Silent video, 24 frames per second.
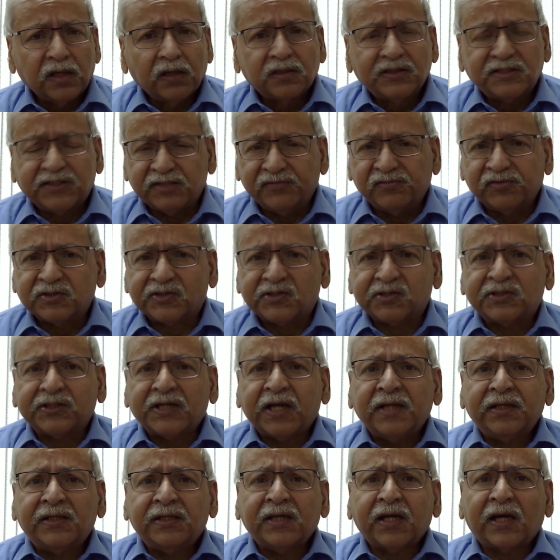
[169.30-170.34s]
civil
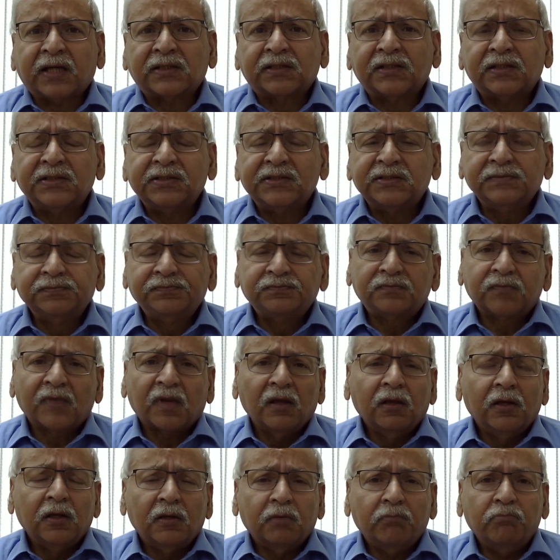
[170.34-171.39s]
society actors,
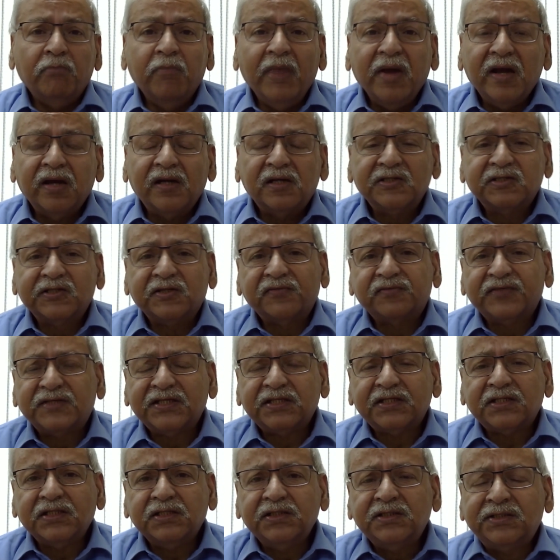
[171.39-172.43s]
mayors of
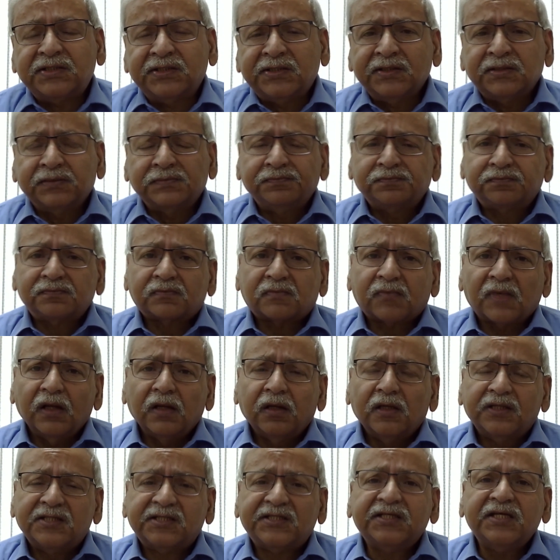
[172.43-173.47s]
cities,
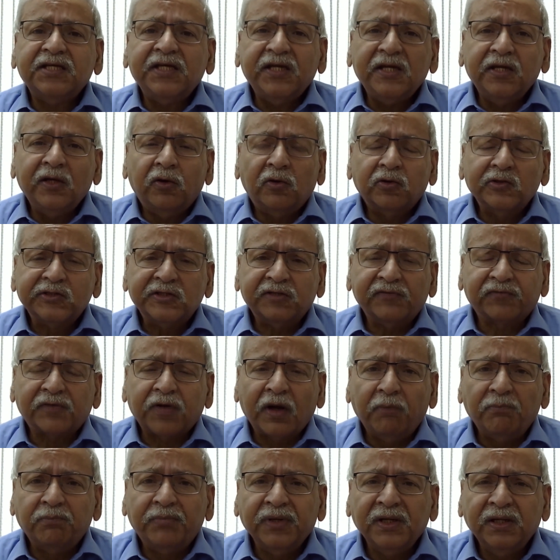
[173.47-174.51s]
CEOs of
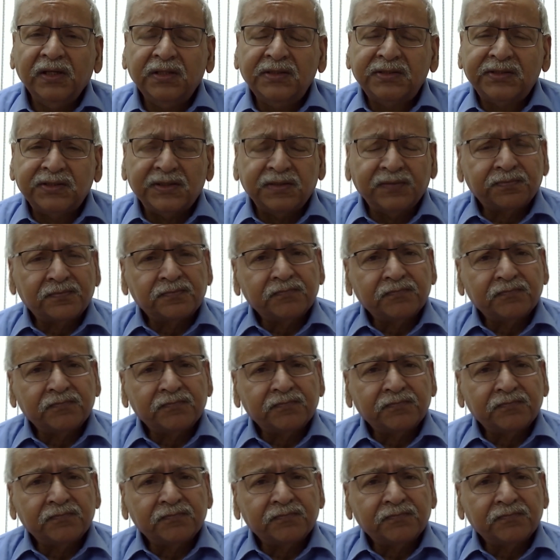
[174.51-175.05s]
companies,